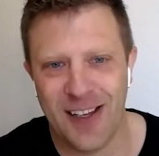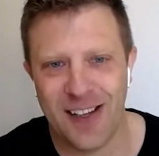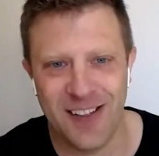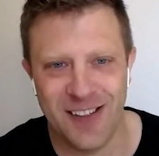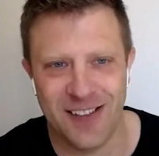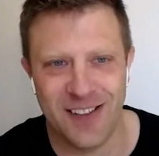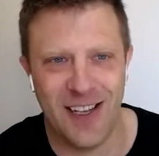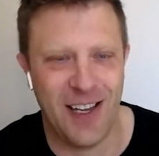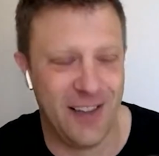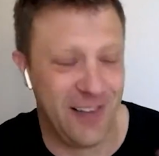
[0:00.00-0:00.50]

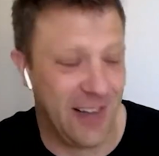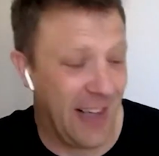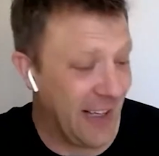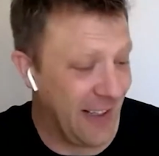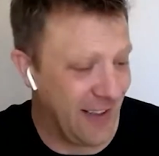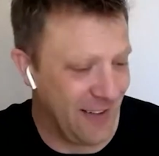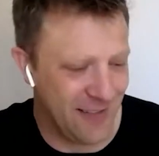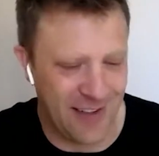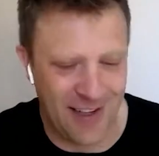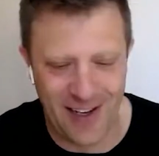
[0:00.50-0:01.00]
Like that
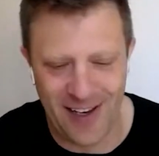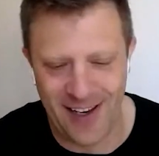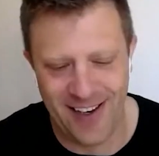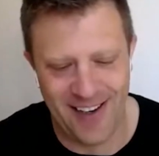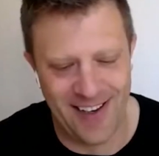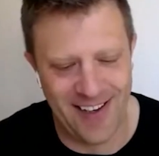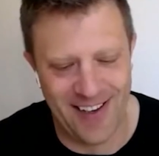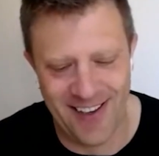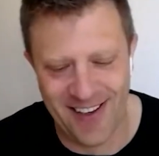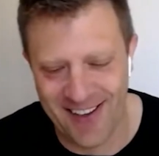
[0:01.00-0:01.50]

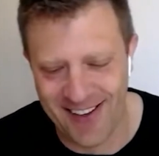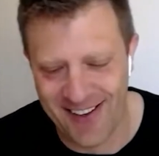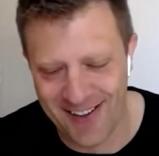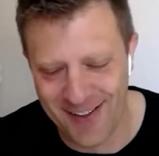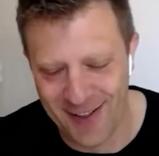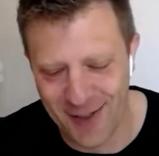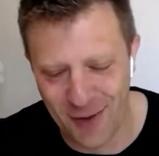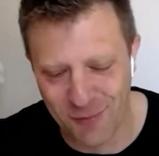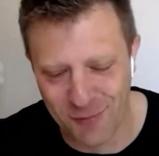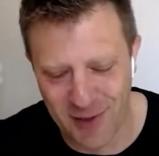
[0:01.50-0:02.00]
they
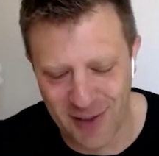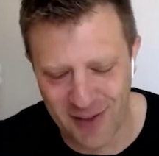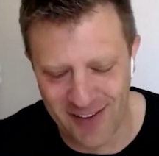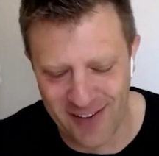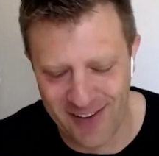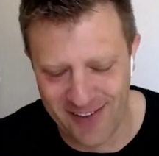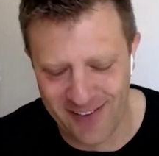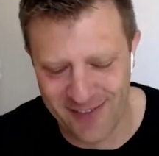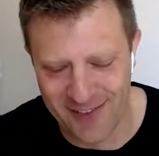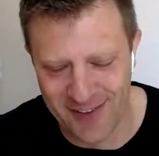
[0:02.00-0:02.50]
are
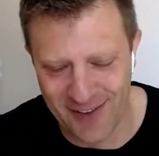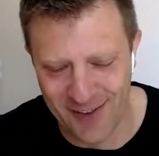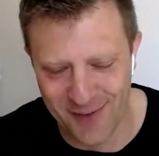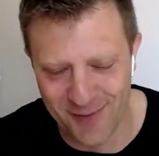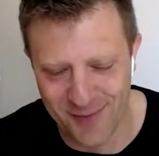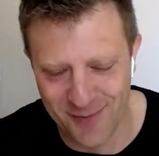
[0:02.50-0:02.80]
really,